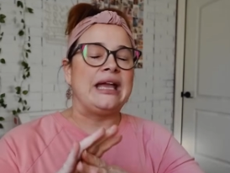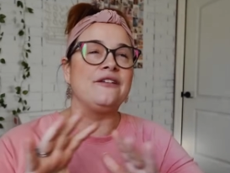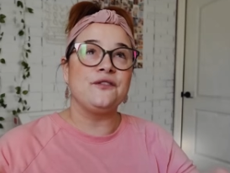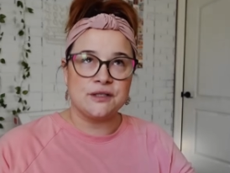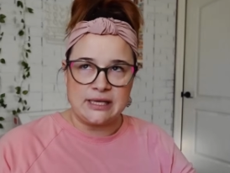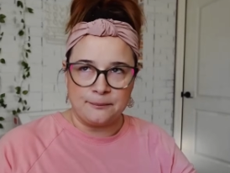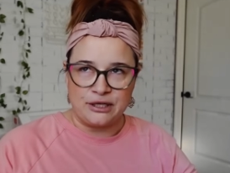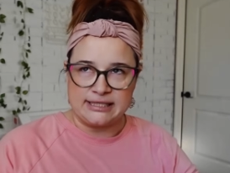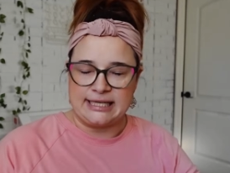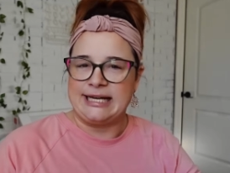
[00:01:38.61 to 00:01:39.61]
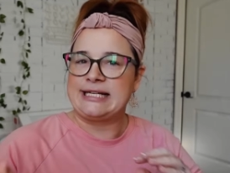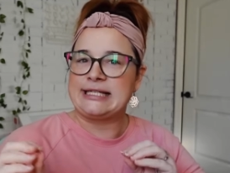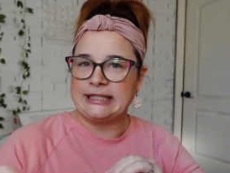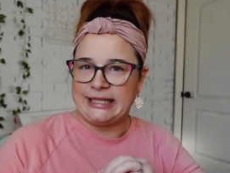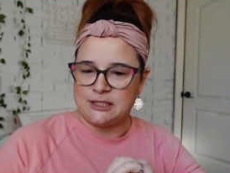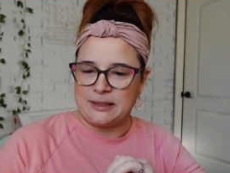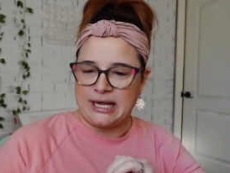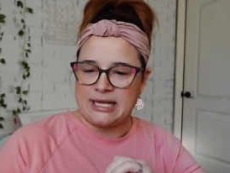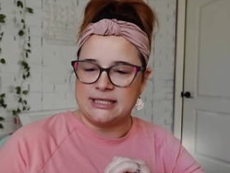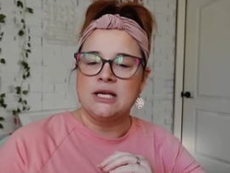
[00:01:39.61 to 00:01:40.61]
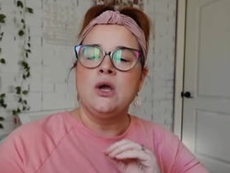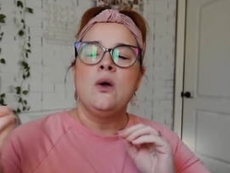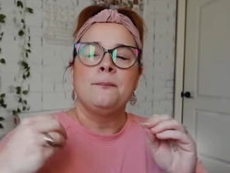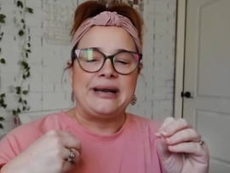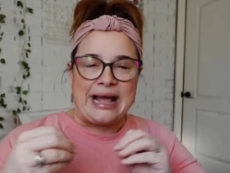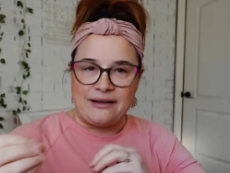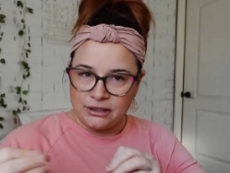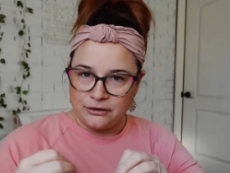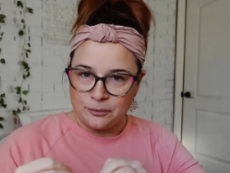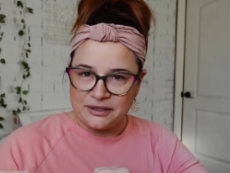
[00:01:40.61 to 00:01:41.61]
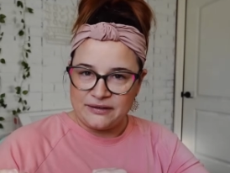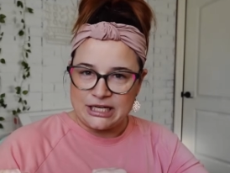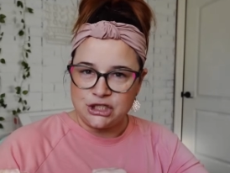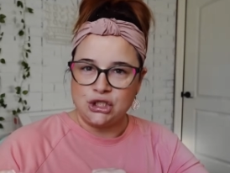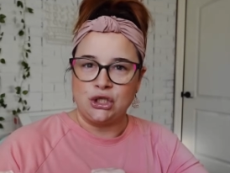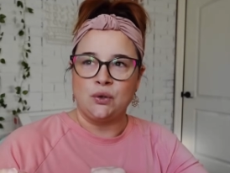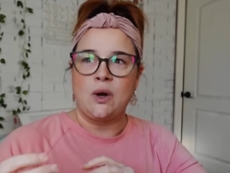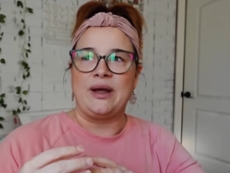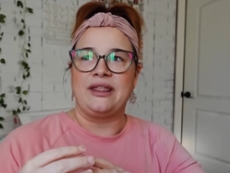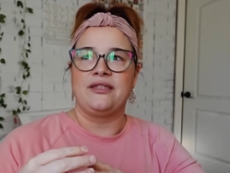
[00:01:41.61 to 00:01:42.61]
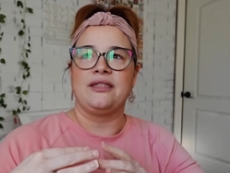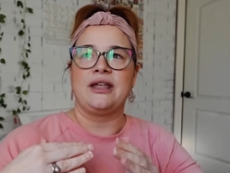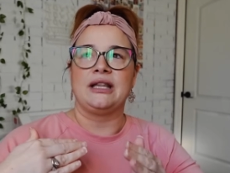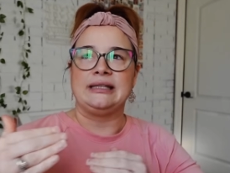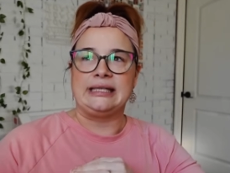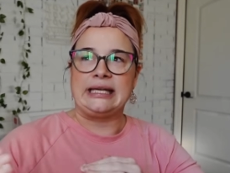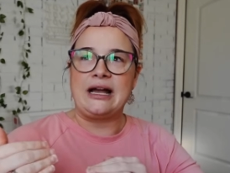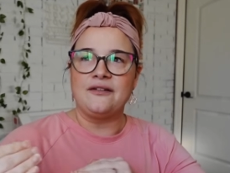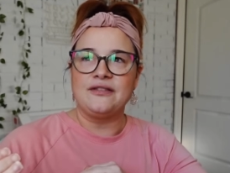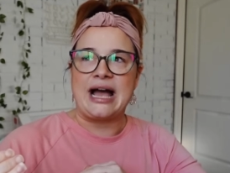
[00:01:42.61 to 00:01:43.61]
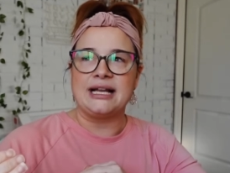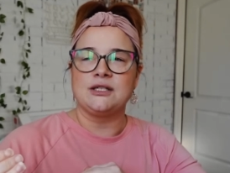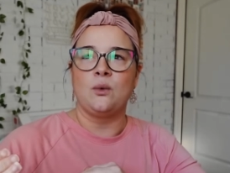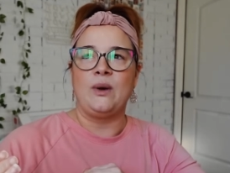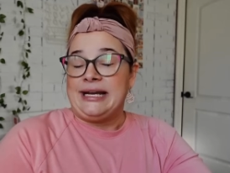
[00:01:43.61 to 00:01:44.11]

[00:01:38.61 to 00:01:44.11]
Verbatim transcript: If for some reason it isn't linked because been having a little bit of an issue with the linking of that.